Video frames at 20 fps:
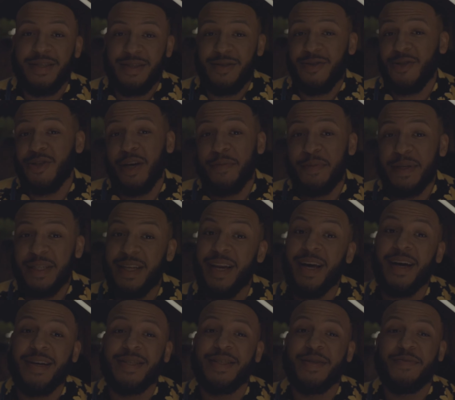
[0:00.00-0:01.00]
You saw me
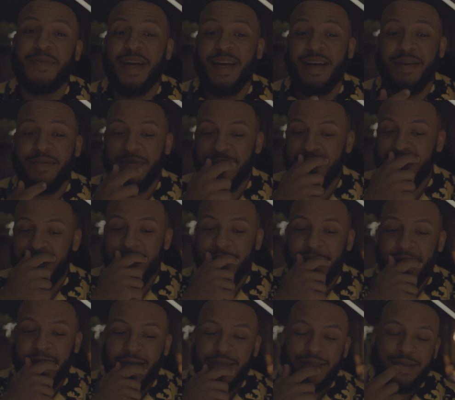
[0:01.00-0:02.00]
lock some live.
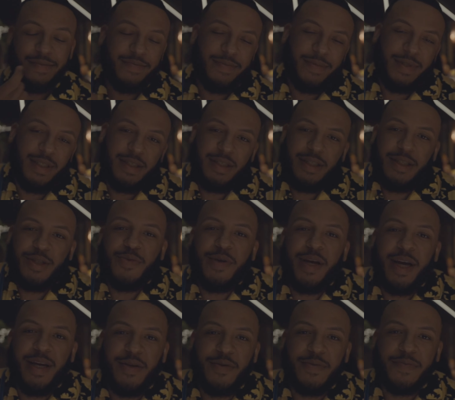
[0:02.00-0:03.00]
It's just what
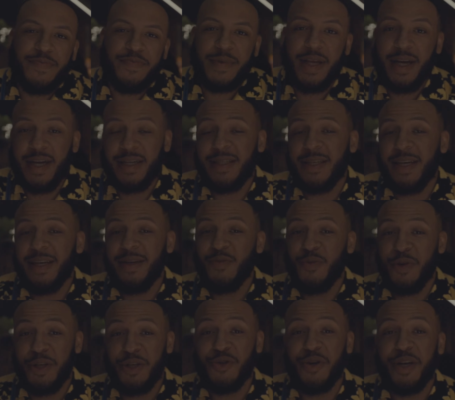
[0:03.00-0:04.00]
I do. Like I said,
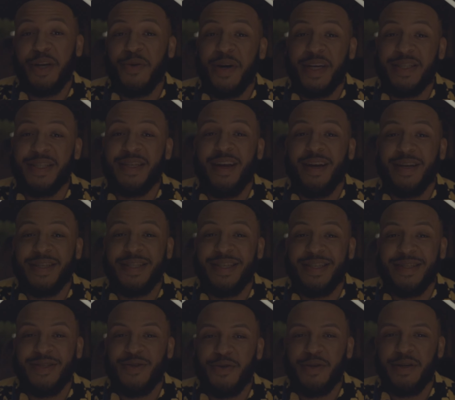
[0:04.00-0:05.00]
when you join the WHNSA Locks
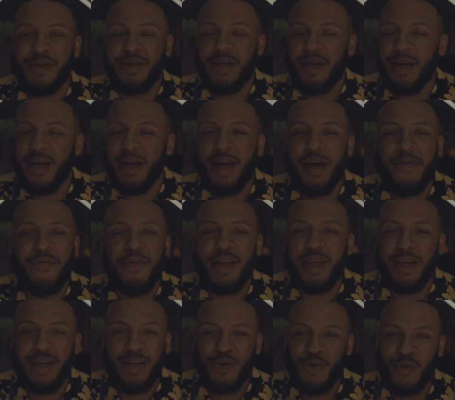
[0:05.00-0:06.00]
Discord,
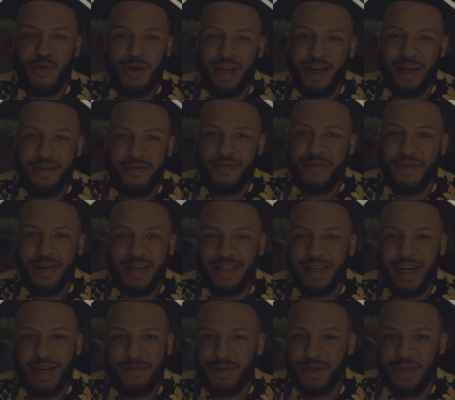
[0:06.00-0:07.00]
everything you do in life is
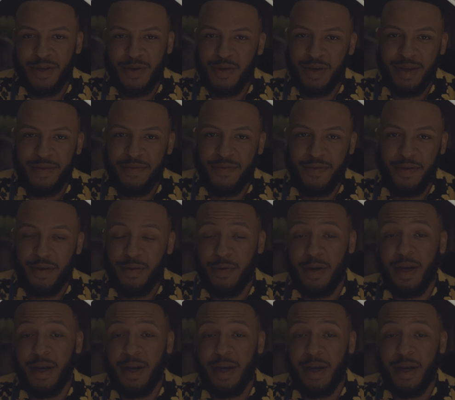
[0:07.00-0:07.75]
absolutely free.